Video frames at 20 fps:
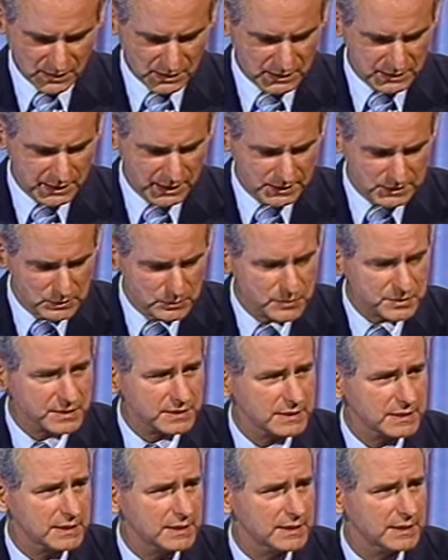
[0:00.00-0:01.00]
And I'd lose
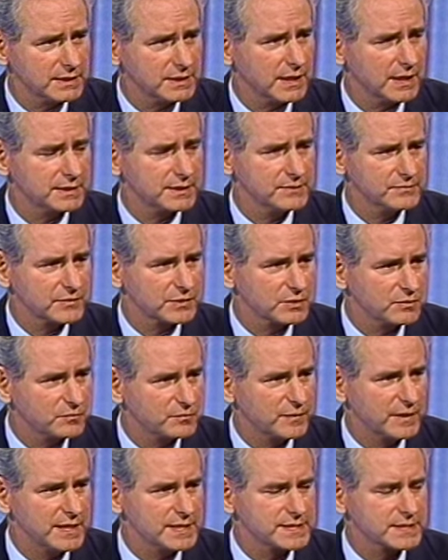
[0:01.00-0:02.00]
it again, and I'd have to
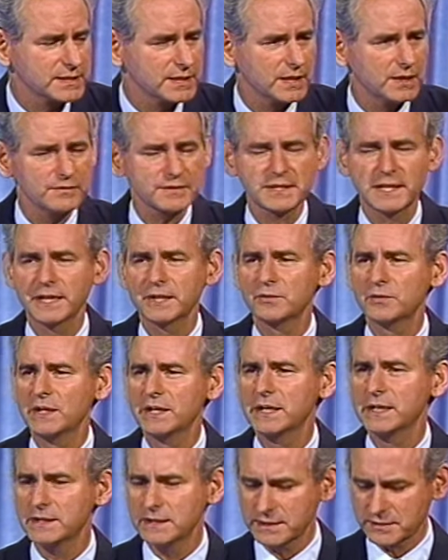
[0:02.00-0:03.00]
confess that I was angry
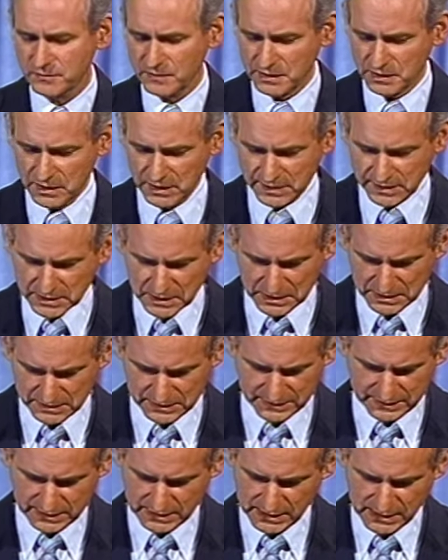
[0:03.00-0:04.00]
again. This went on and
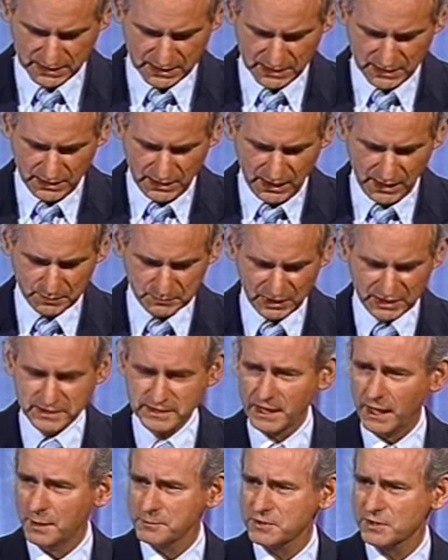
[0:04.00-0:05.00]
on. How many
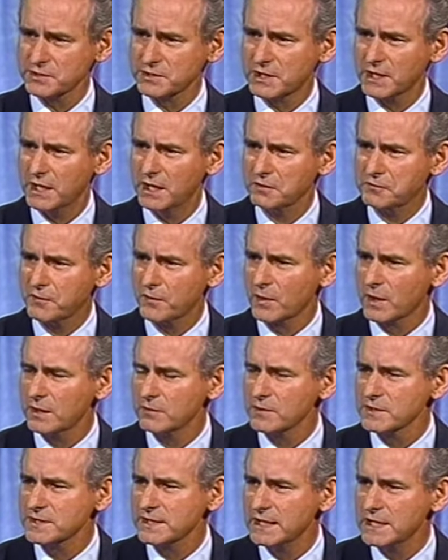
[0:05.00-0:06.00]
times does God
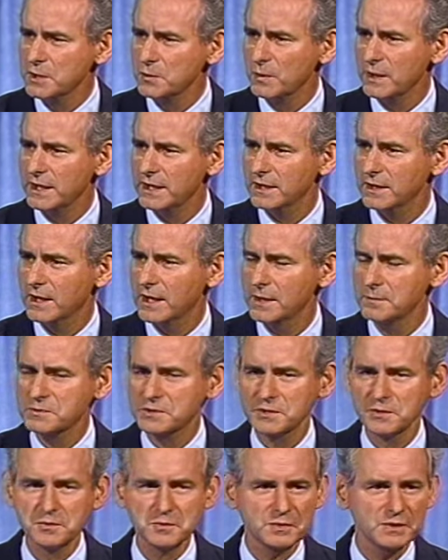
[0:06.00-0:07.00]
forgive us anyway? I'm
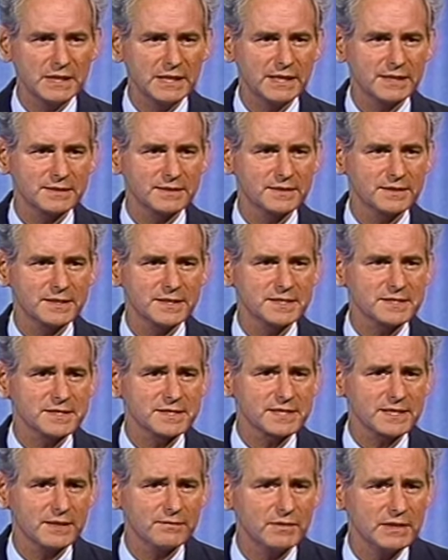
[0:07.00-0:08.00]
so glad that it
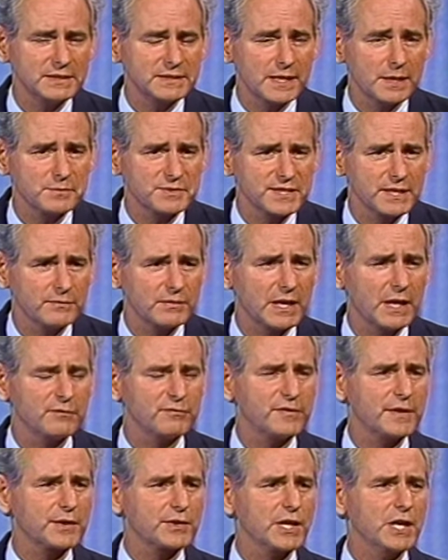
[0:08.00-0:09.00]
isn't 70 times 7. I
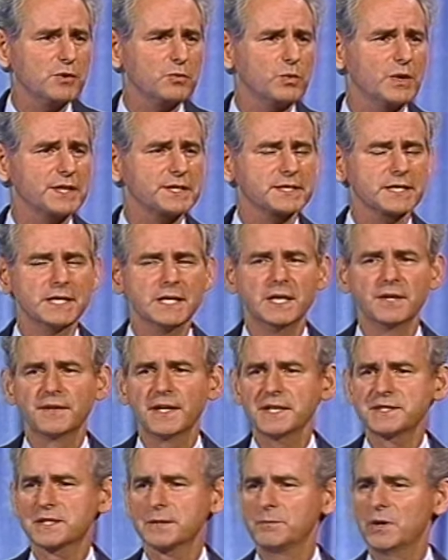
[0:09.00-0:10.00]
figured out once
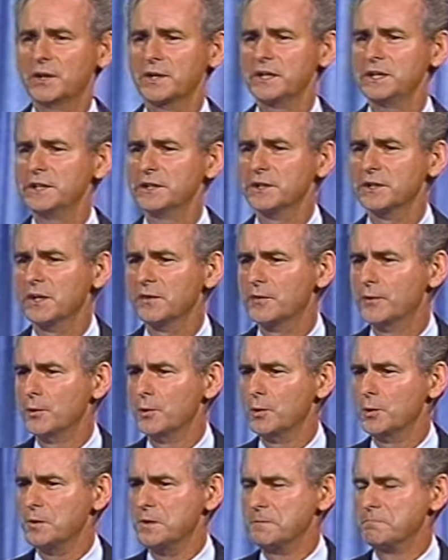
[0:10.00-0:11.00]
that's about a year and a
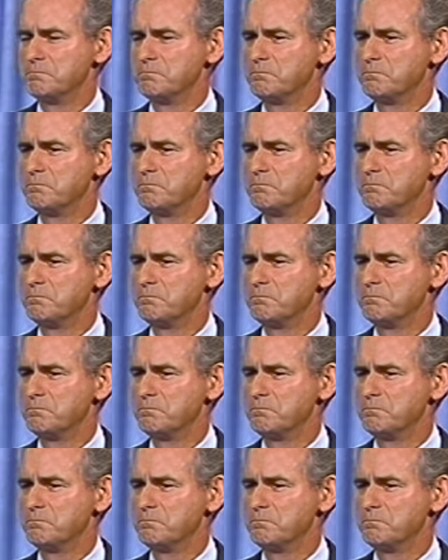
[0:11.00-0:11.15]
third.